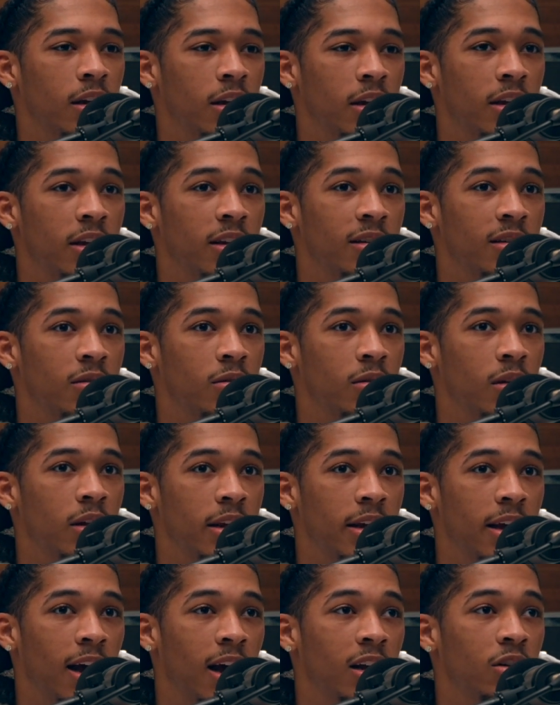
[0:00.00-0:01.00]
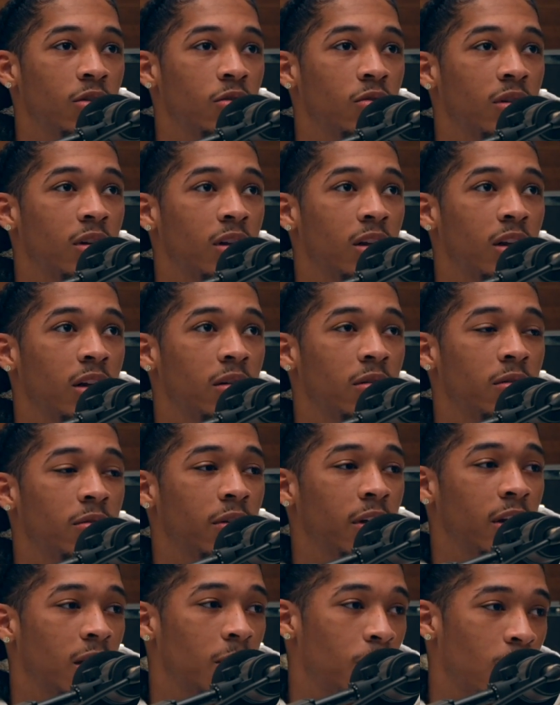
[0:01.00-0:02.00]
he he had used to live
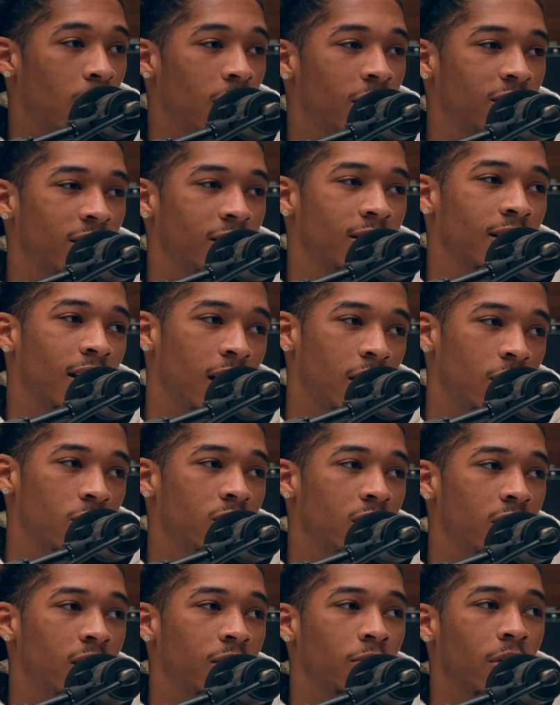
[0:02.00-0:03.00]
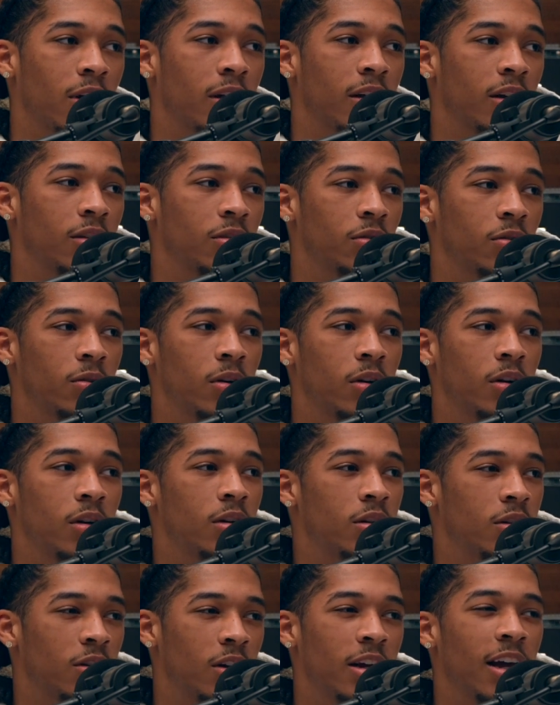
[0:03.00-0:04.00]
in the projects that I used to live right next to.
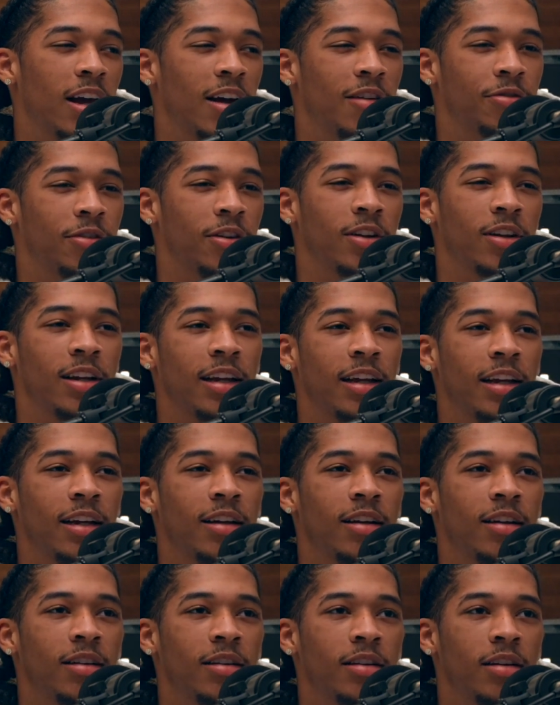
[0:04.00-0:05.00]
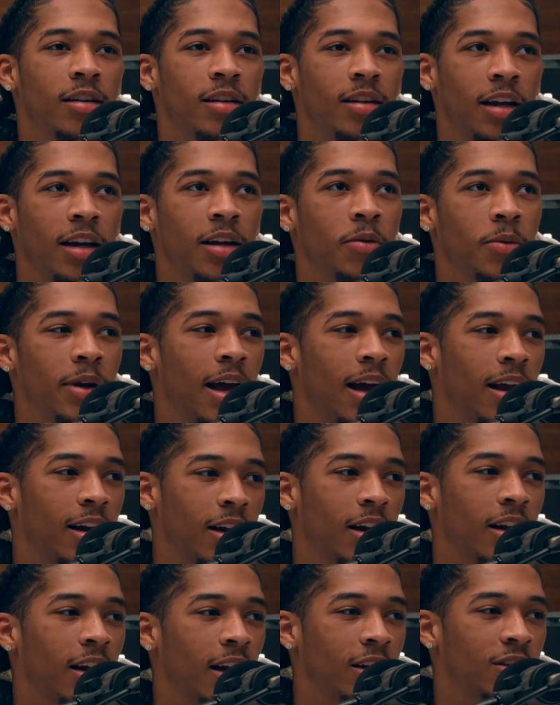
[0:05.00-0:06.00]
So he had felt like like we had a
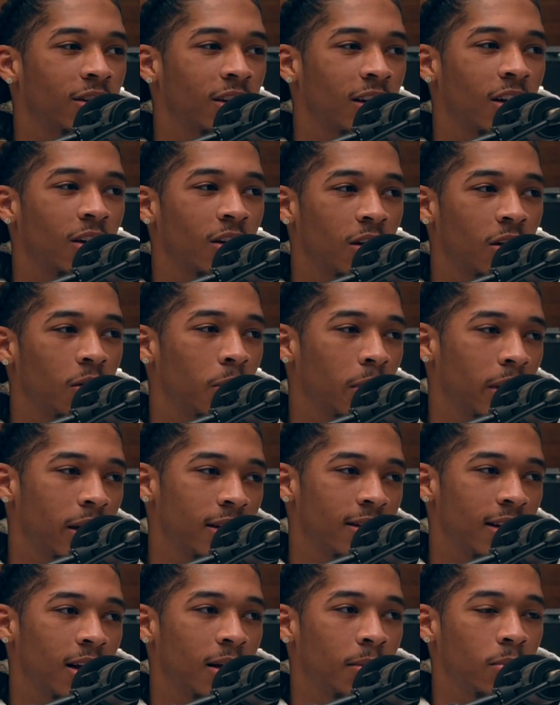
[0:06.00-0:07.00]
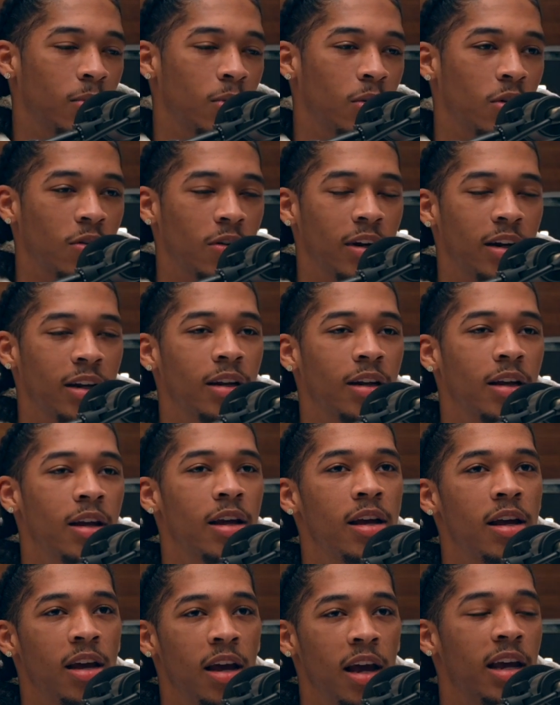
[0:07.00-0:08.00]
connection in a way type already,
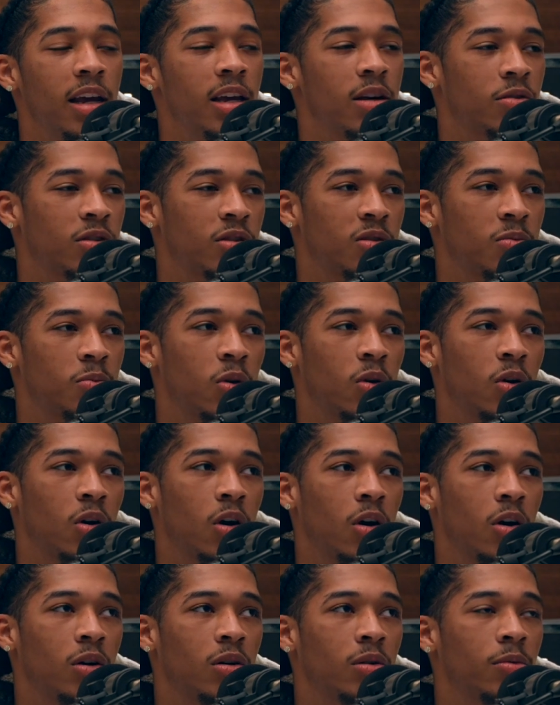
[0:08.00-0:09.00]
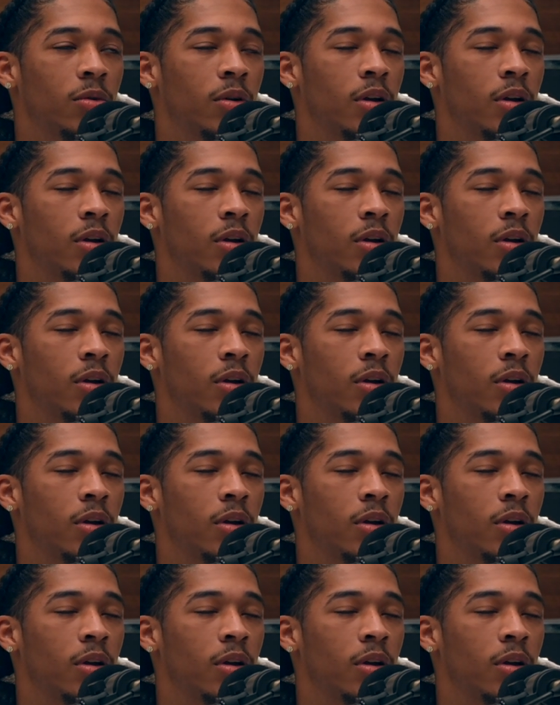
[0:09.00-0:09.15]
and he was a small guard,